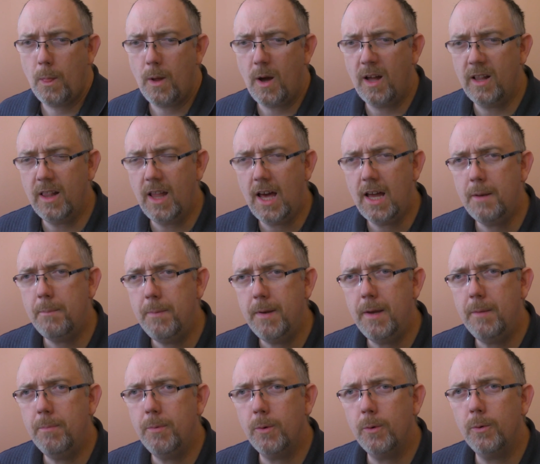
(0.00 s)
a lot of
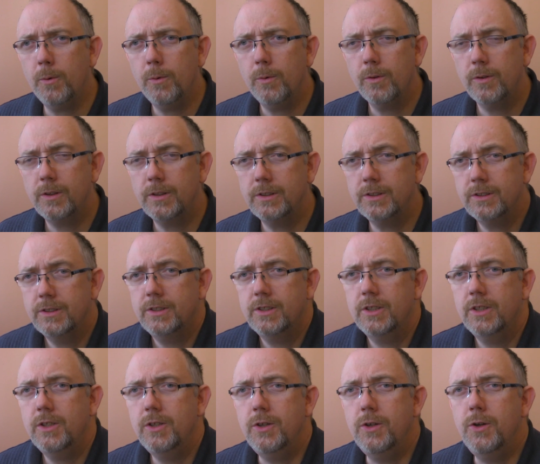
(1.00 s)
people
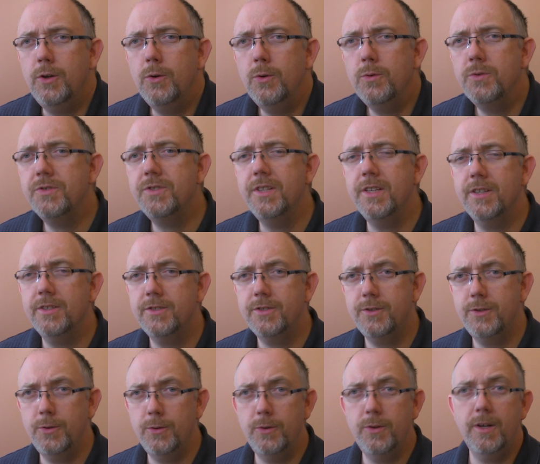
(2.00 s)
use this
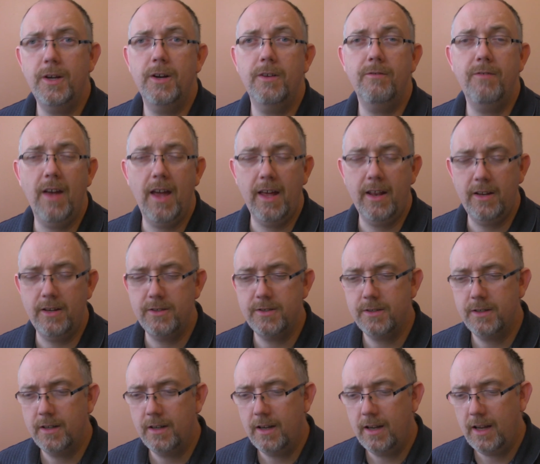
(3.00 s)
to their
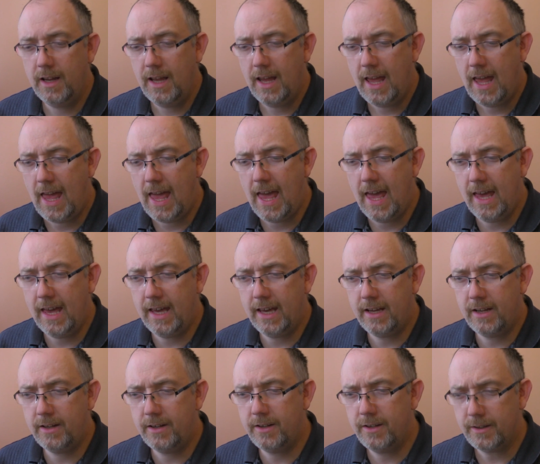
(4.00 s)
advantage,
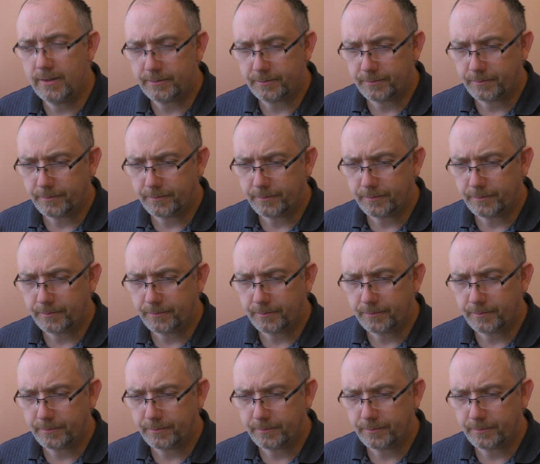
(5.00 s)
and